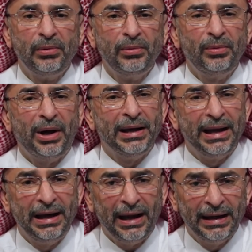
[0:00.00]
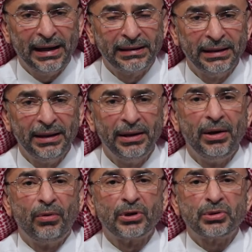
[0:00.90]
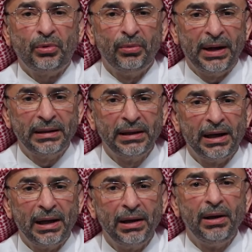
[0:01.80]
peace and stability to the individual,